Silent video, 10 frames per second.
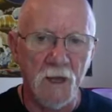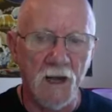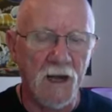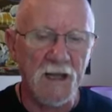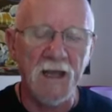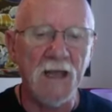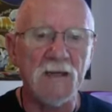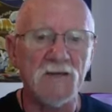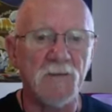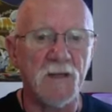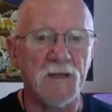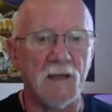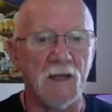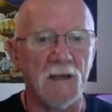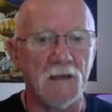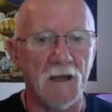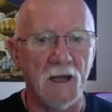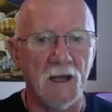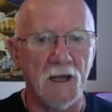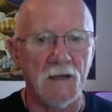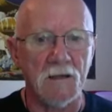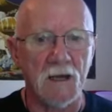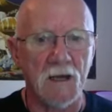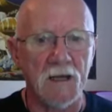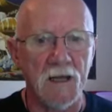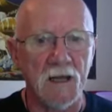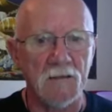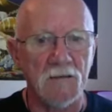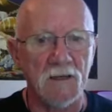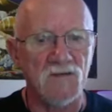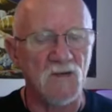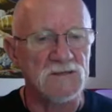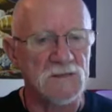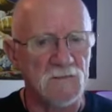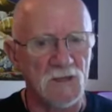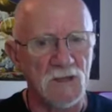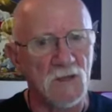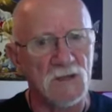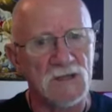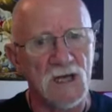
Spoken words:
And I can't explain that. And I can't, it's not something you can